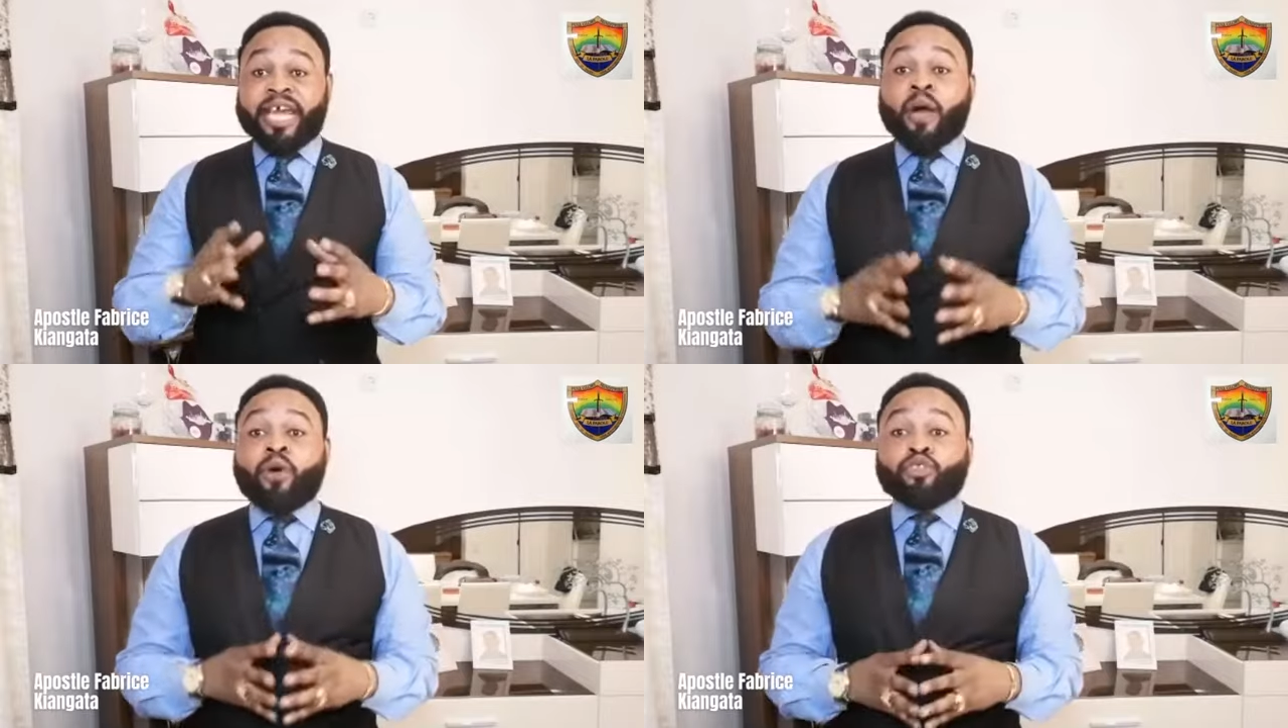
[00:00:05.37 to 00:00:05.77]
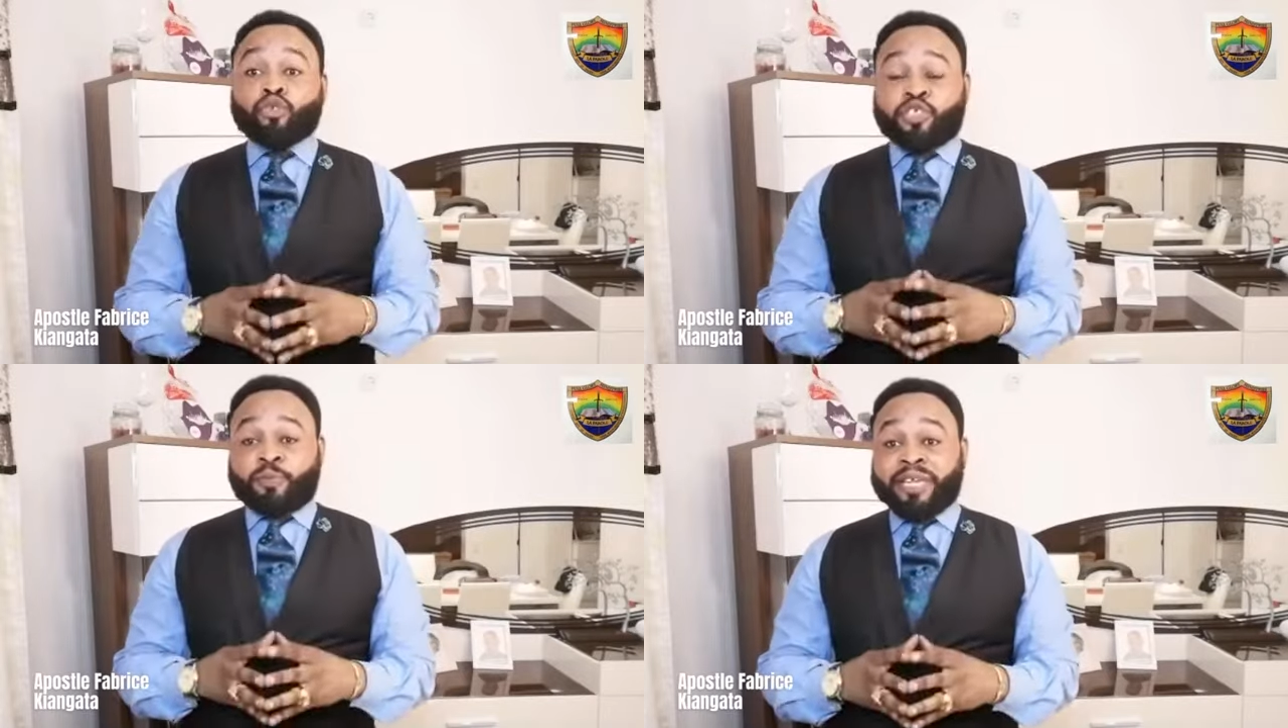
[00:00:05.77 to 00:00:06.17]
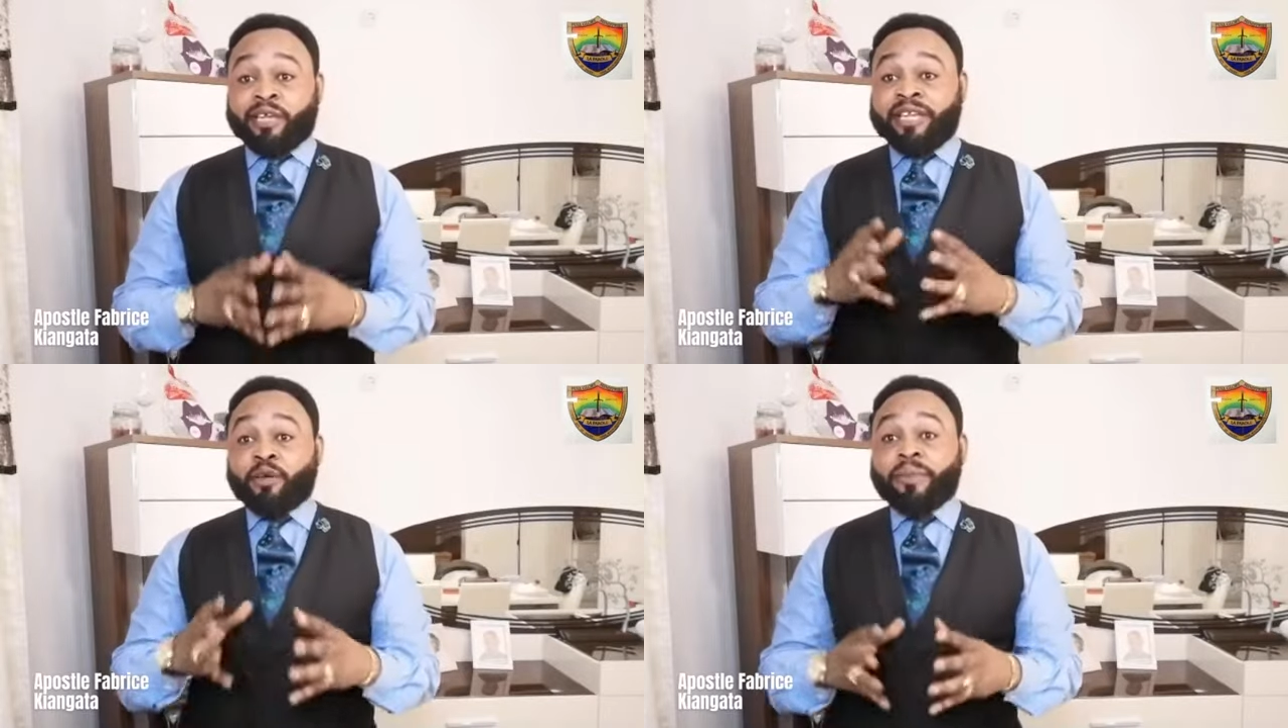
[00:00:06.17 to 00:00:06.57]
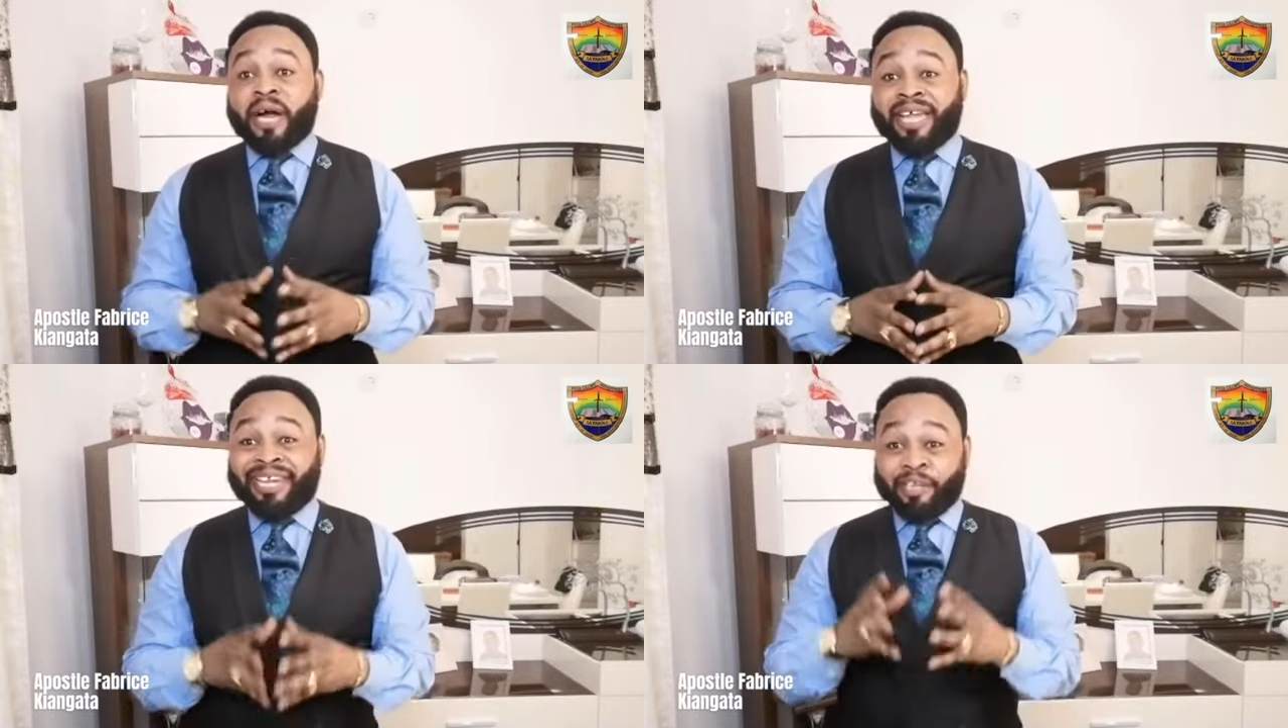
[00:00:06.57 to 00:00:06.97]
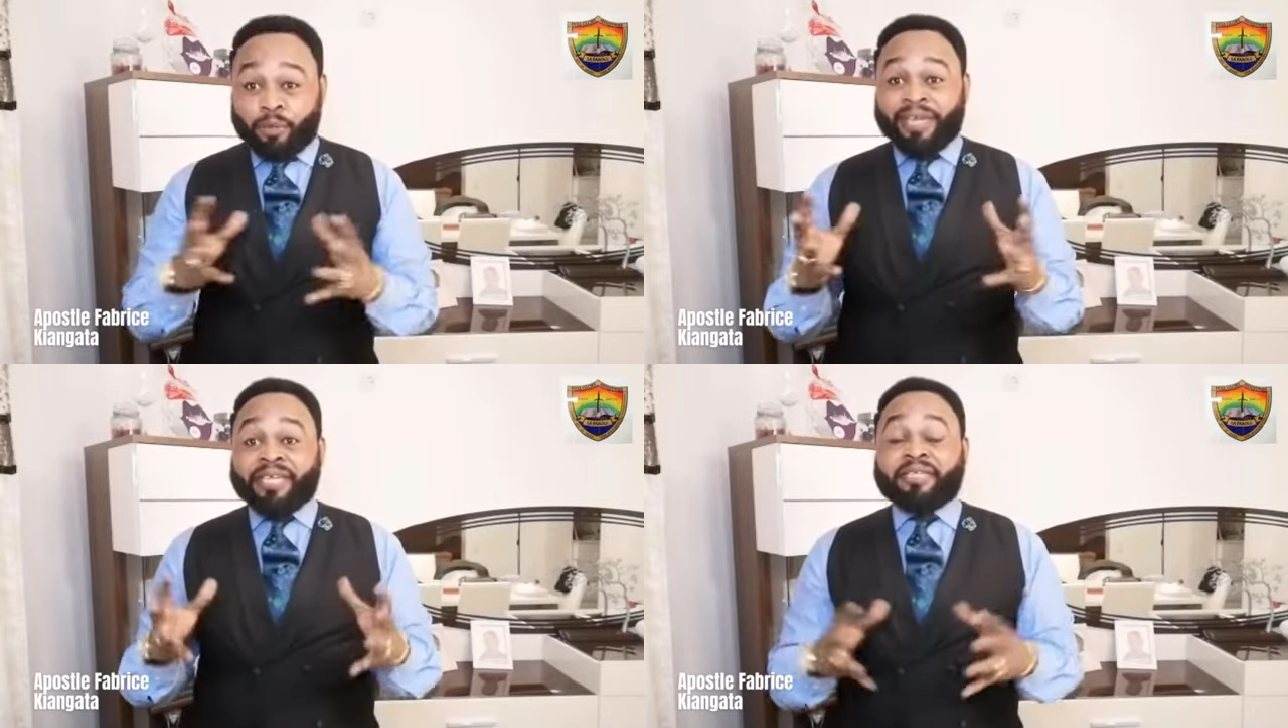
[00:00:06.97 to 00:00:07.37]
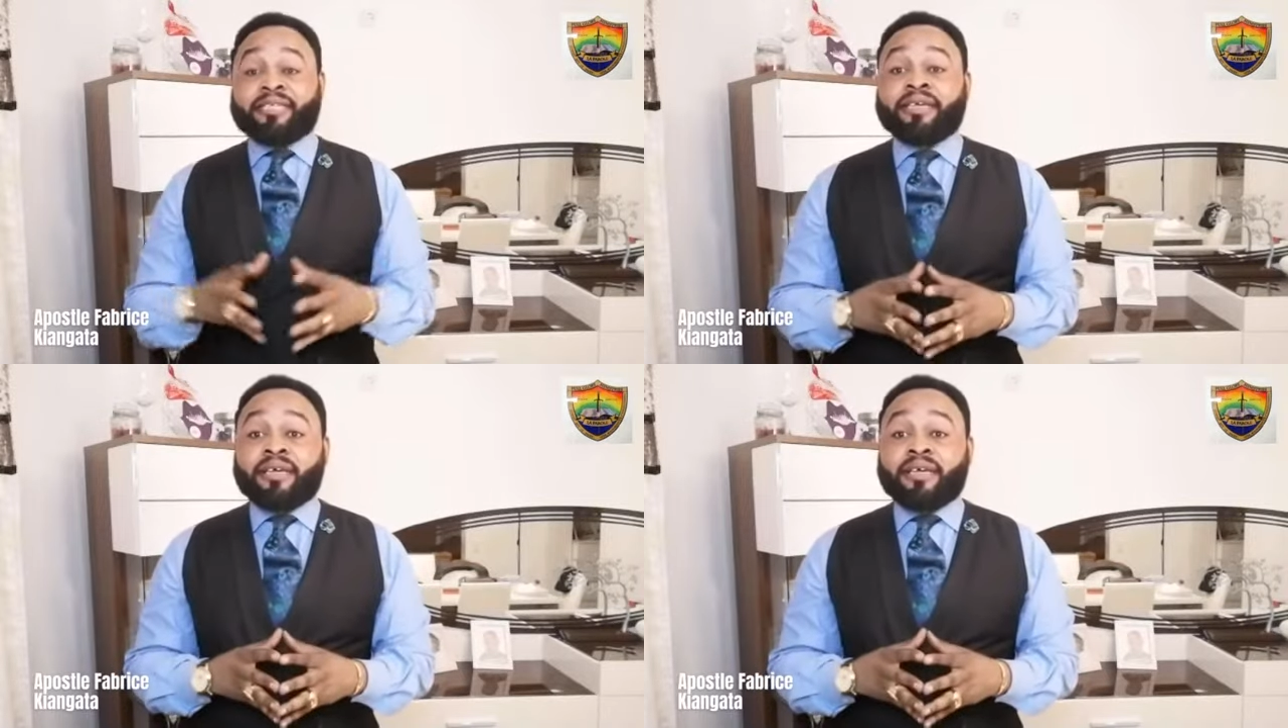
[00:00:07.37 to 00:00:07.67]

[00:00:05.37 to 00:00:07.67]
I want to speak a little bit